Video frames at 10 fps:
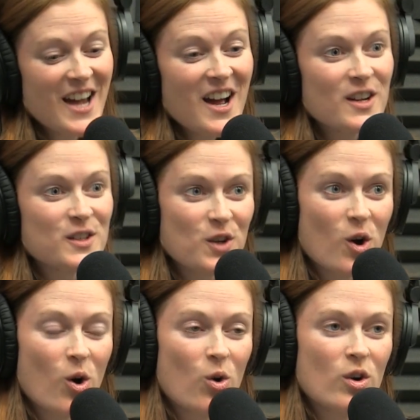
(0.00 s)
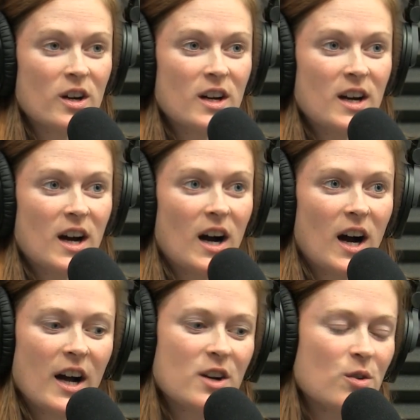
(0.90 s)
yeah. So
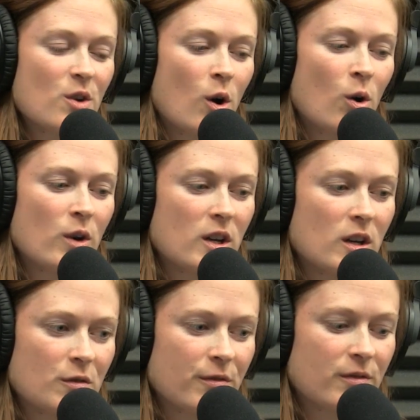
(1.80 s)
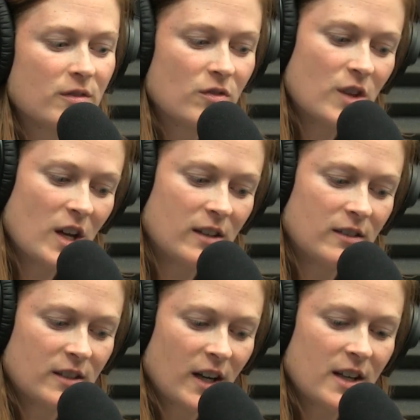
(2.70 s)
I don't know if they
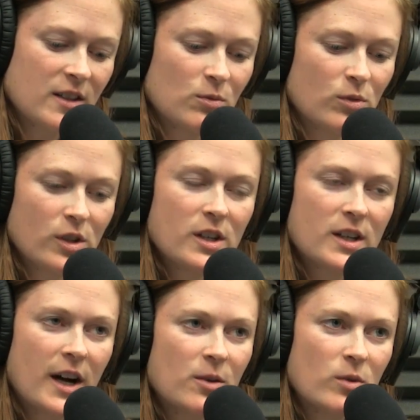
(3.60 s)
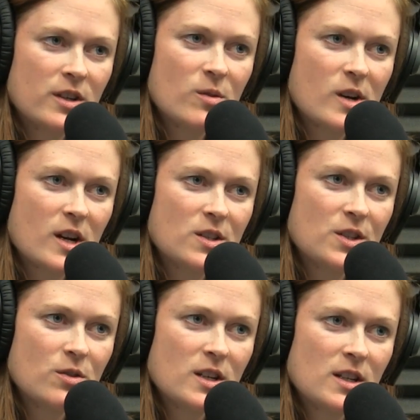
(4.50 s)
kind of really caught wind of what I was
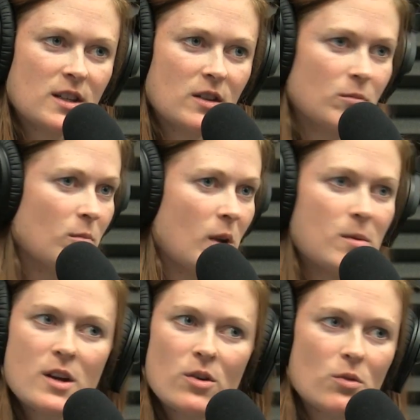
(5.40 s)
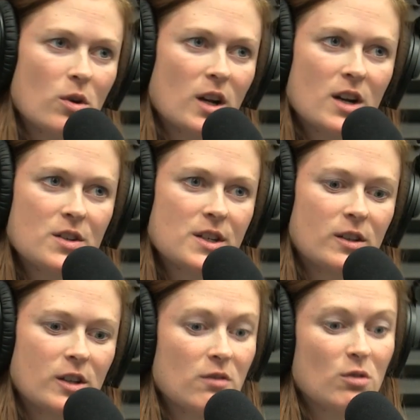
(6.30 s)
doing, and maybe they were worried I was going
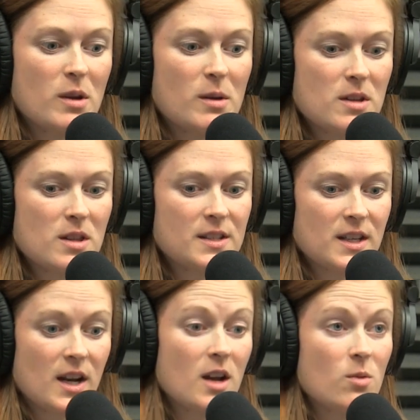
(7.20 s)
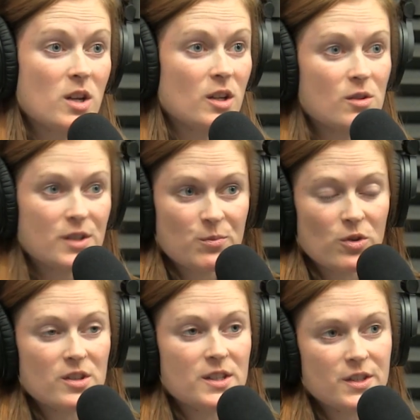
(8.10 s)
to leave, or maybe they said, "Hey, we could use some
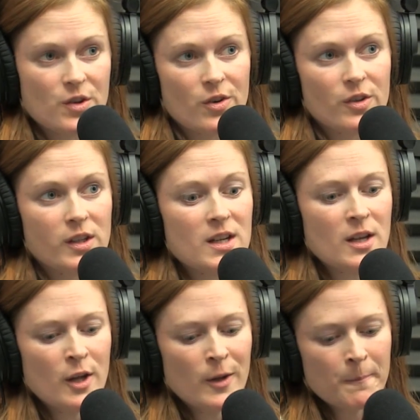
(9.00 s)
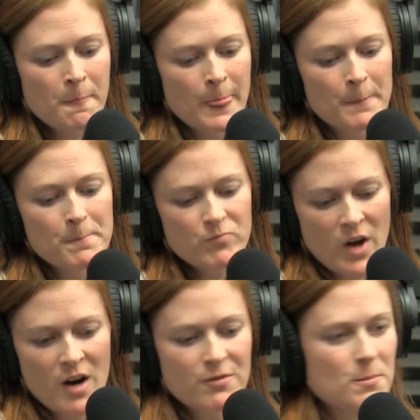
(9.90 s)
more of this internally." Mm-hmm.
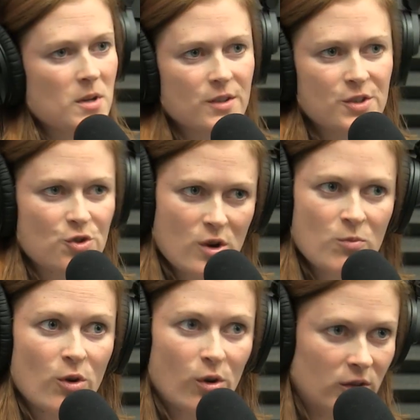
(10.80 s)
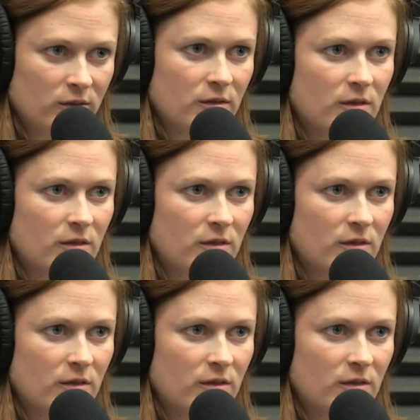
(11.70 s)
Offered me this dream role,